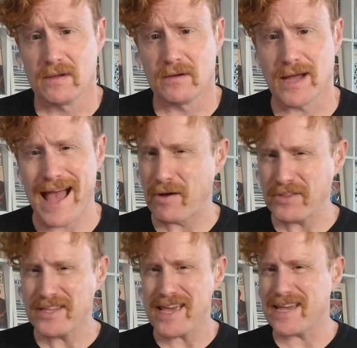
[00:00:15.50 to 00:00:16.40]
How
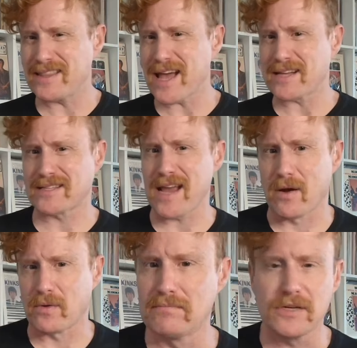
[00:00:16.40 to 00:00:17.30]
did they get that
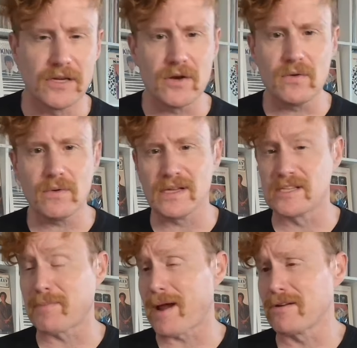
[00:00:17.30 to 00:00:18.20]
sound? Who
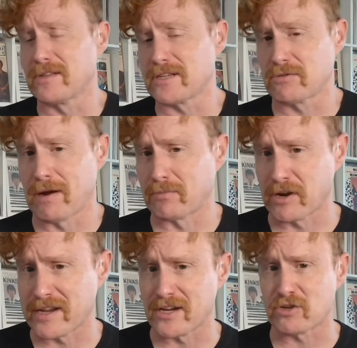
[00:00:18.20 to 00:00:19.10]
inspired this
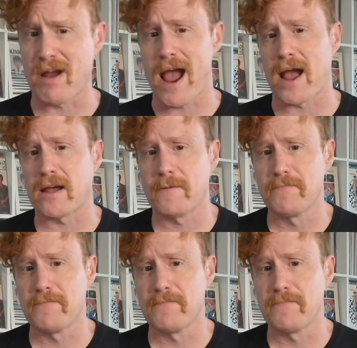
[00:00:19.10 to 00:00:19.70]
groundbreaking track?